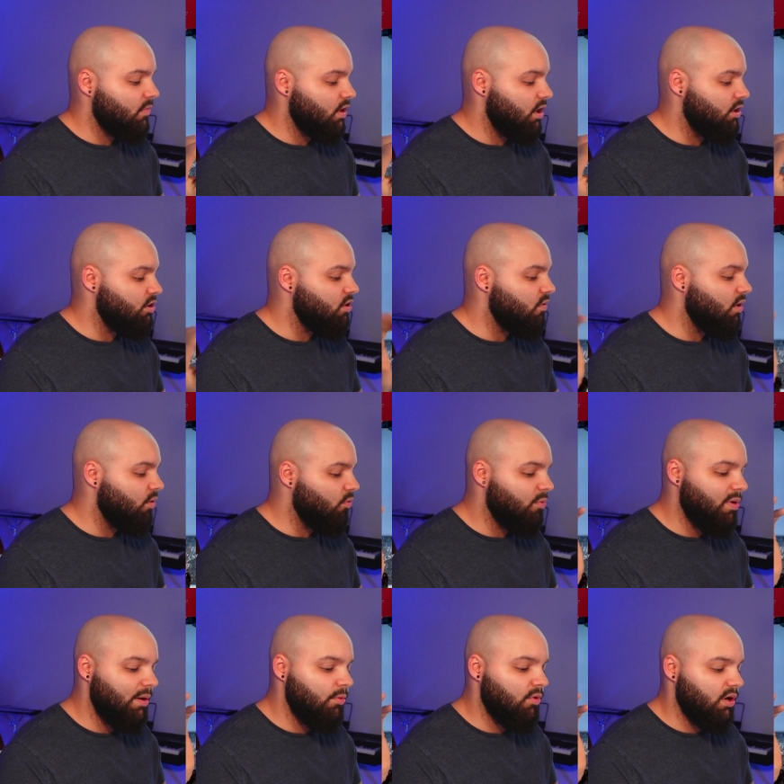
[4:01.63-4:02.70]
Oh, you know what? We'll
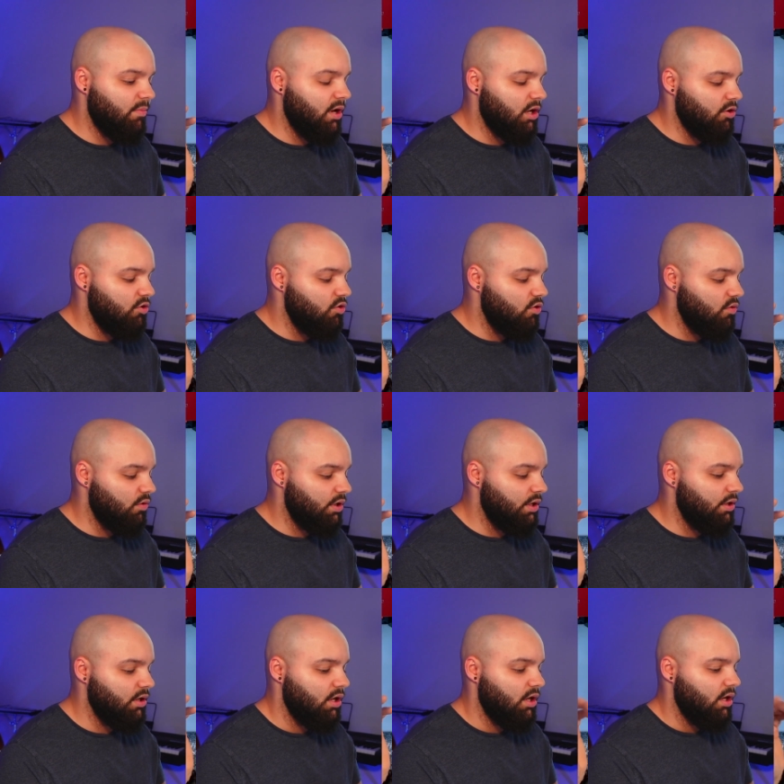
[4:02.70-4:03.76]
probably want to make a new
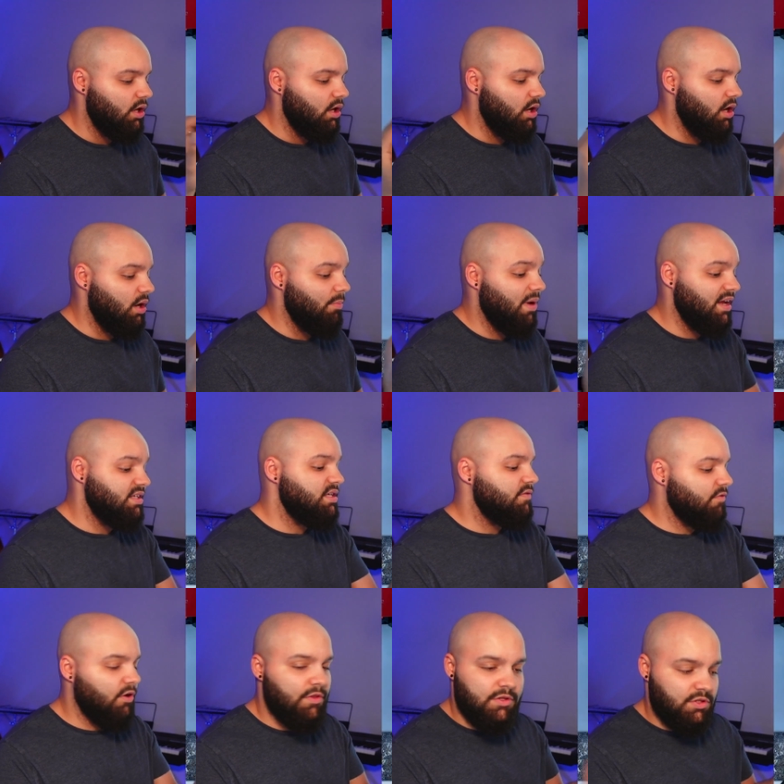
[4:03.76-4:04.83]
one. By
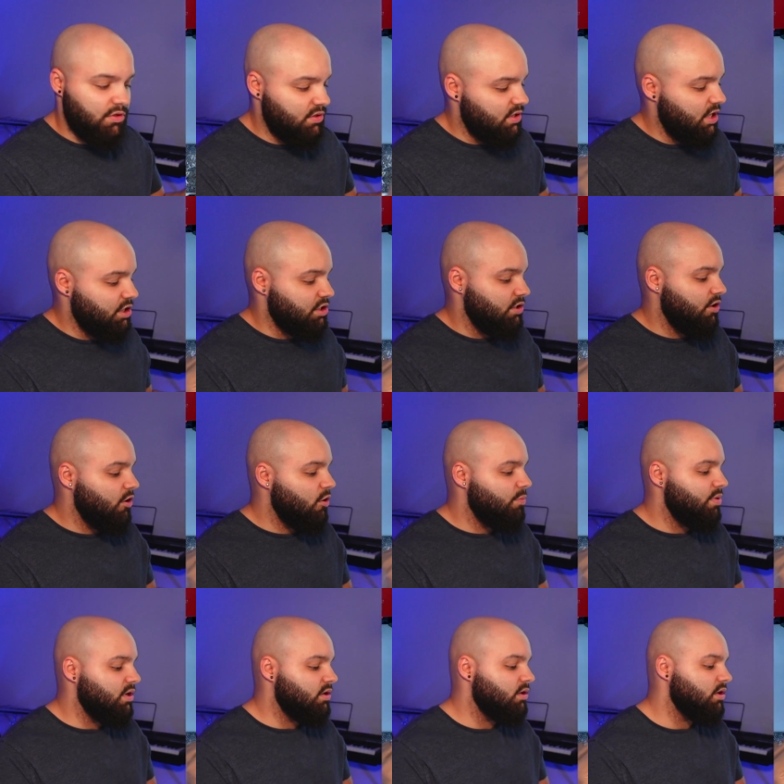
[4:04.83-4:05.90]
default, there's new session
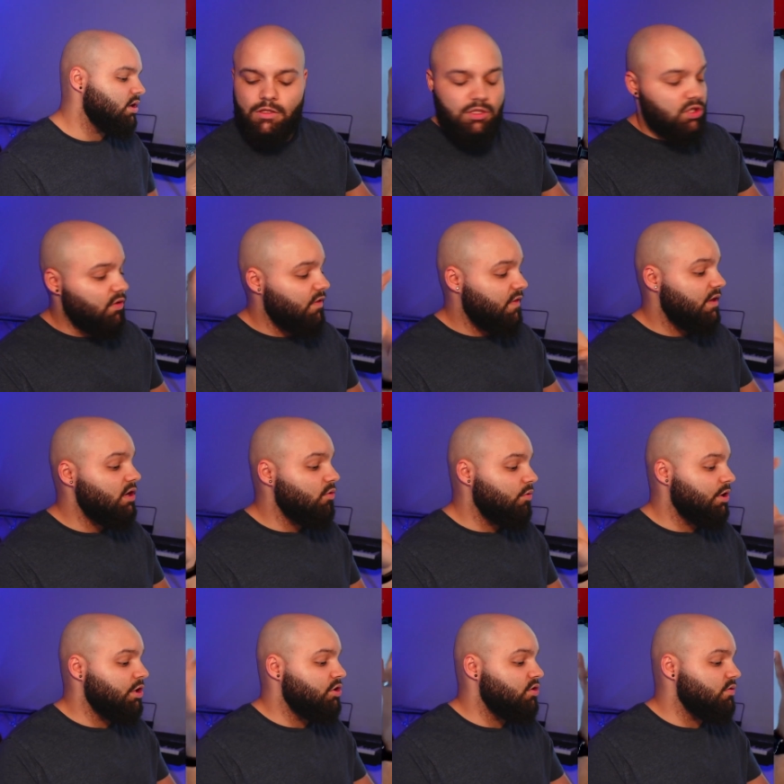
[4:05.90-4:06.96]
opened. So the thing you
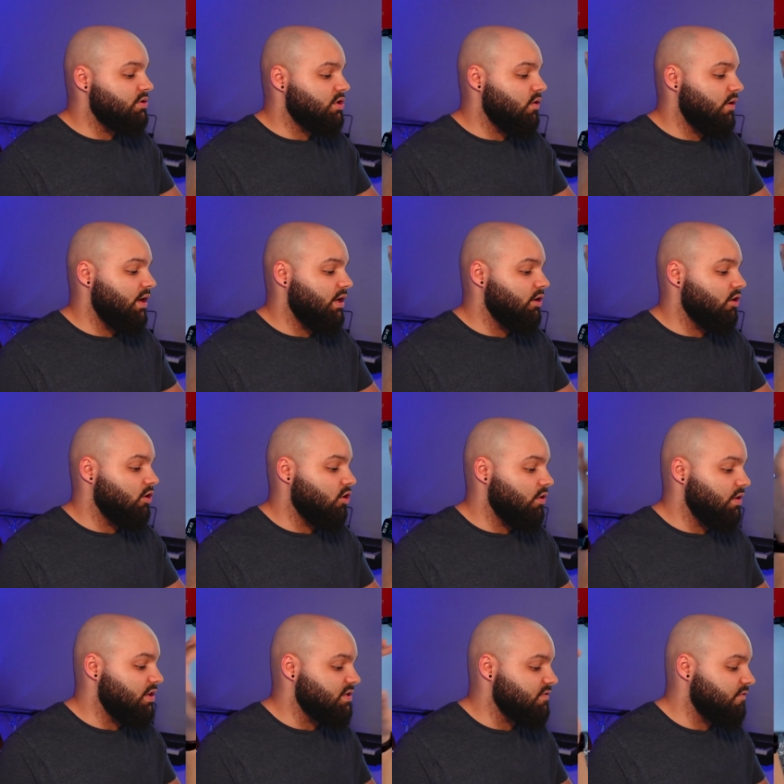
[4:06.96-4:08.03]
want to do is go ahead and go
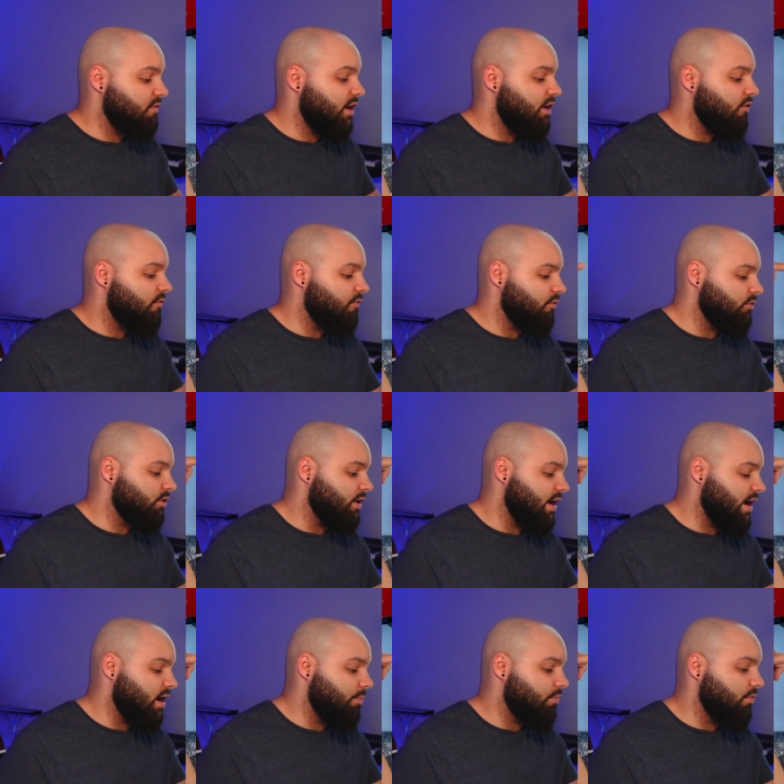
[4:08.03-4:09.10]
to this file folder
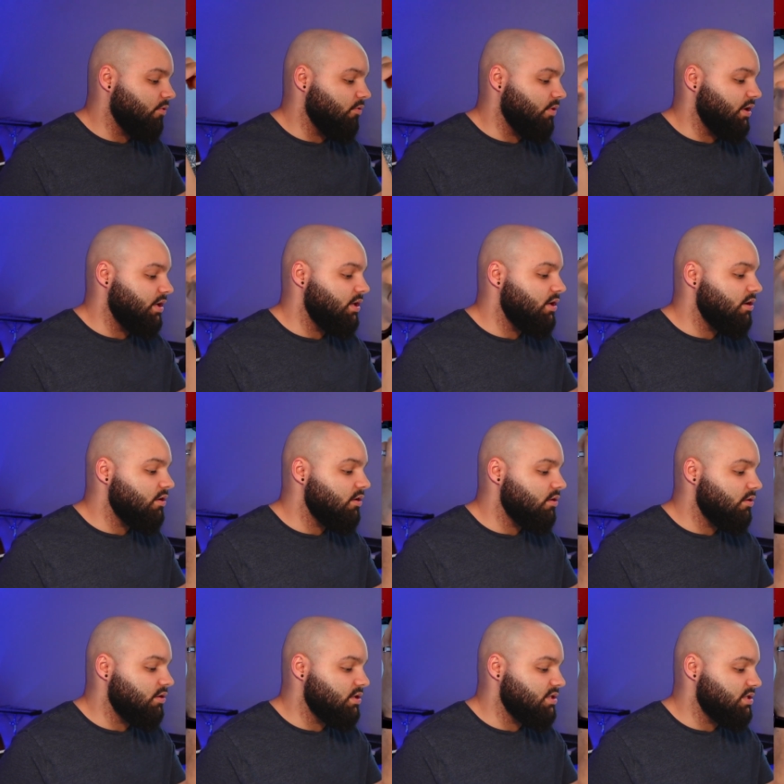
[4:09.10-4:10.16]
app right
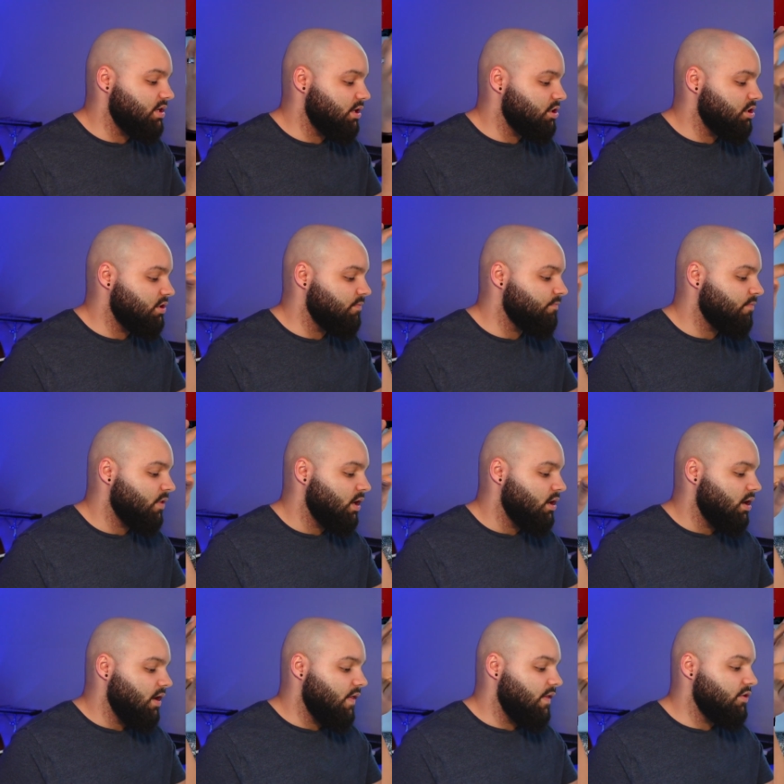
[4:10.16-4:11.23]
here, this section,
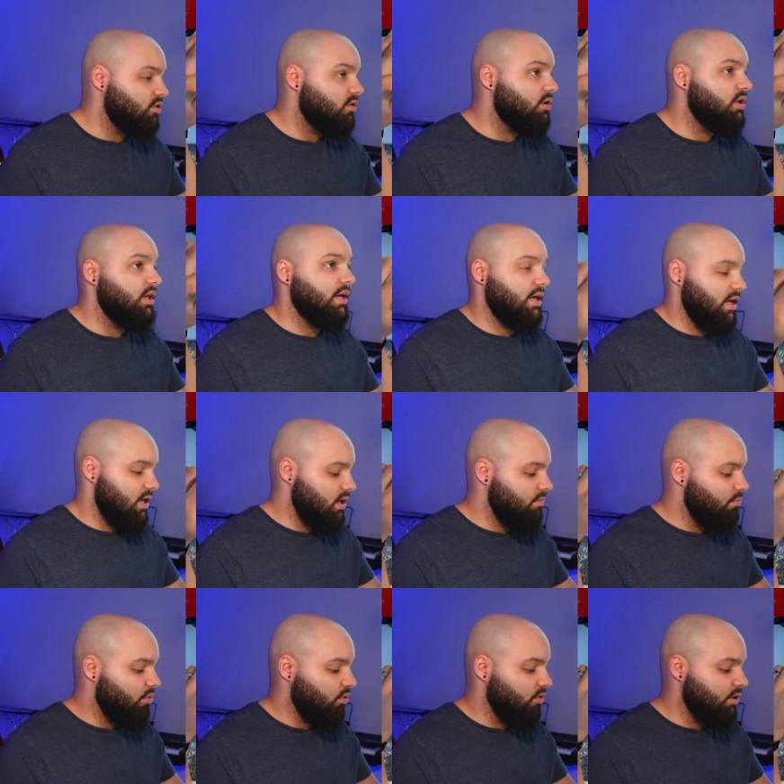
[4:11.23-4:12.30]
and then you'll click
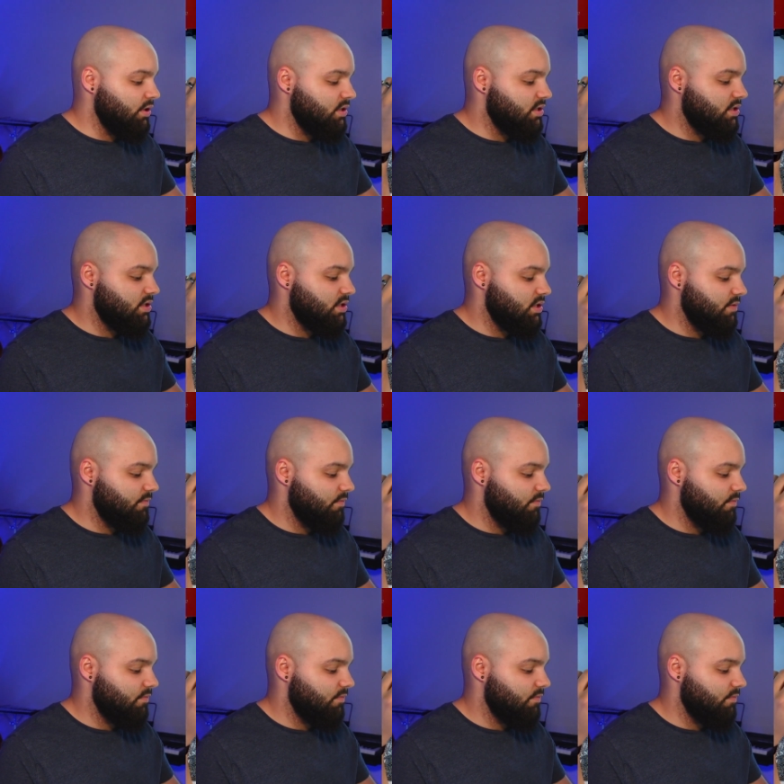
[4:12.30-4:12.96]
Imports.